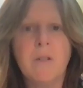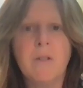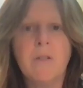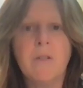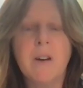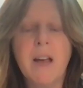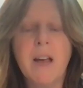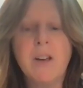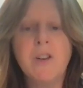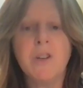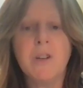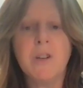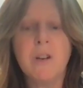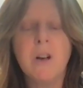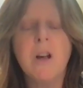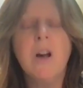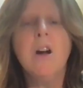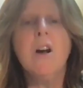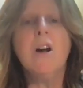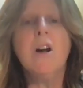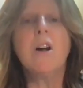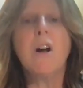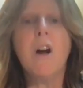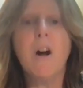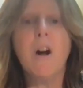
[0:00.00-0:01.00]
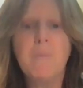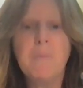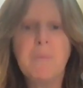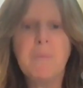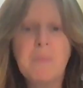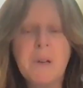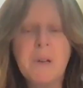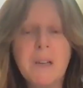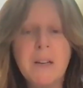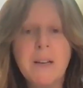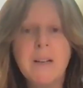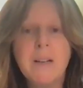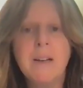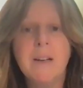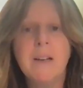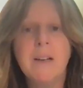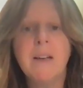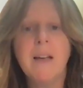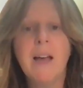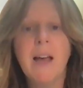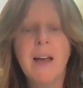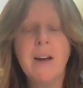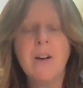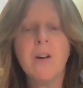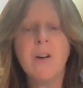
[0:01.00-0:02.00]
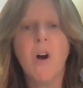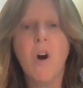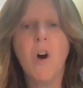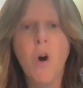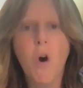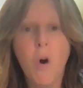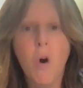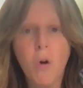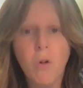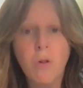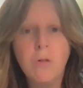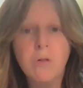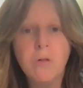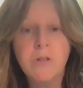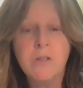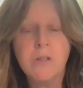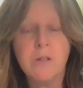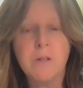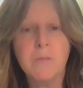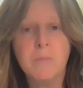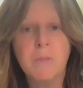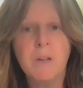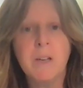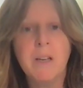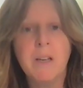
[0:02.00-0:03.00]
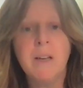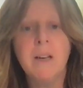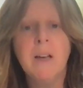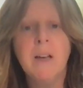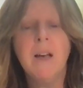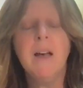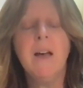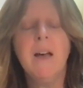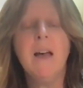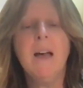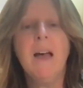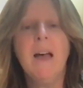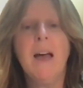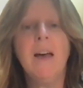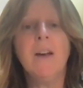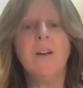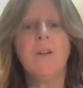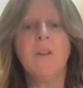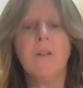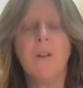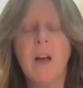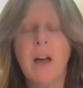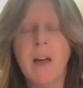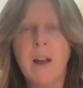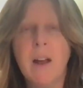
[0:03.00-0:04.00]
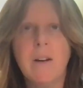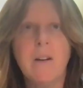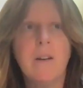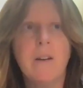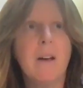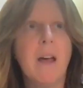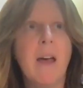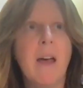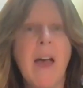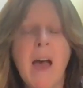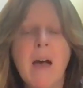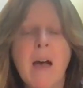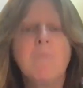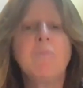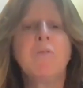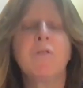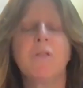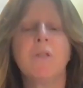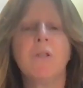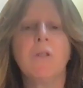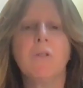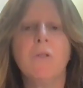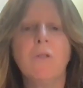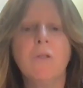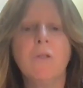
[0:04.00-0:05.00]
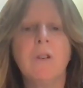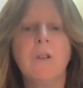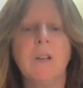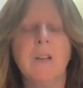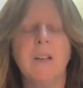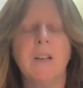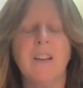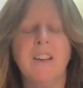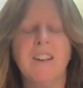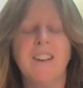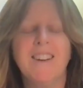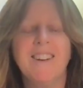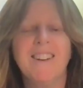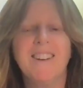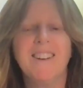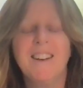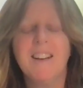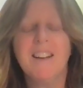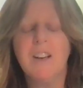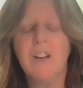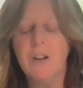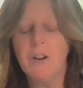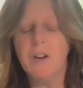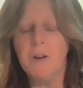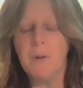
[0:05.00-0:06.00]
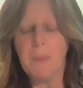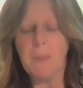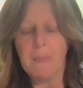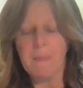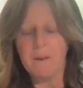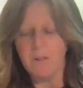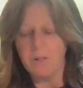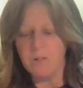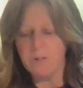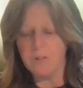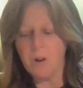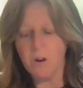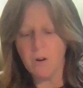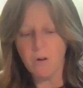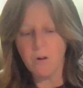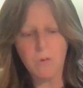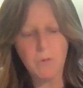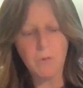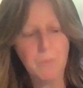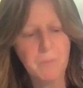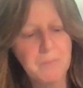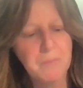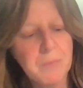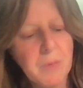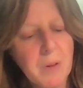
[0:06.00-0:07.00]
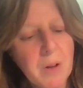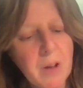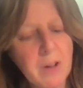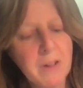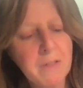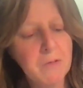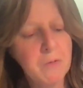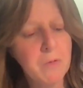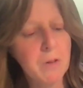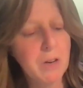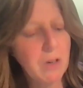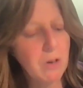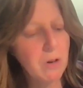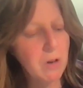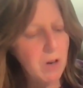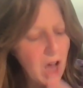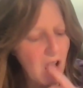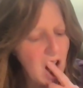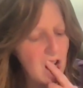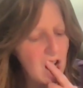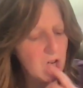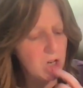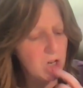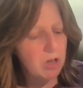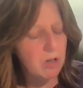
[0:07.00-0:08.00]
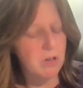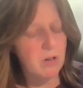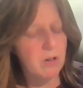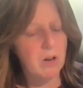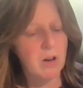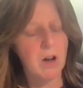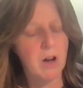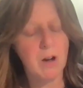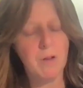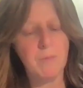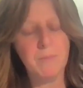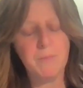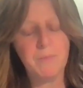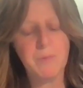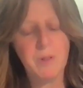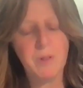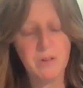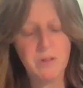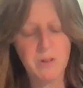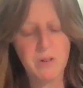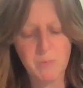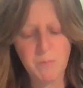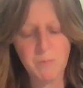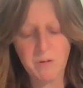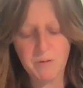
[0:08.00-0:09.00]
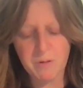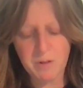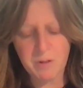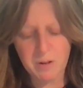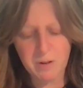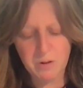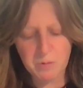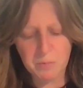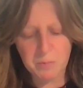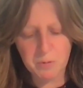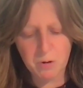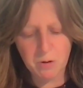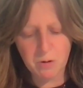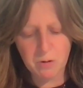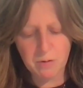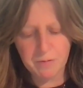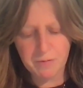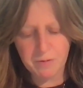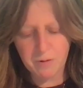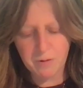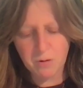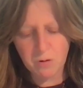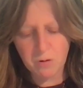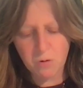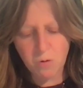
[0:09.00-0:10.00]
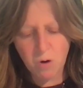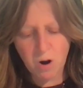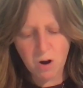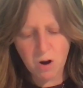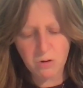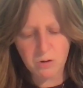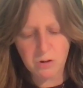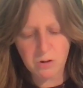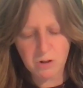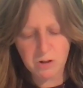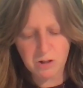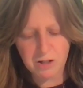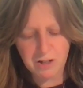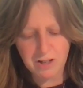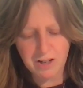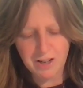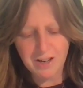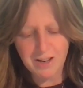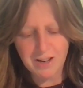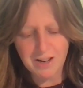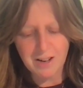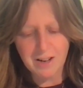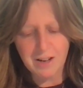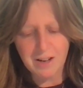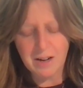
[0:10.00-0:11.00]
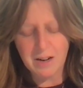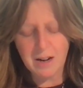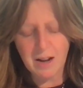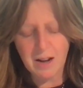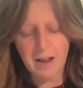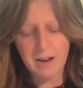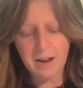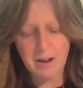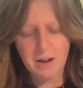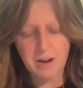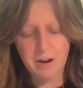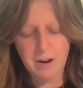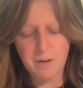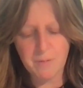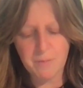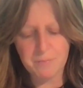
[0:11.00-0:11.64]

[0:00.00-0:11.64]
creation, completely and wholesomely and absolutely. So if we look at some of these beautiful quotes, like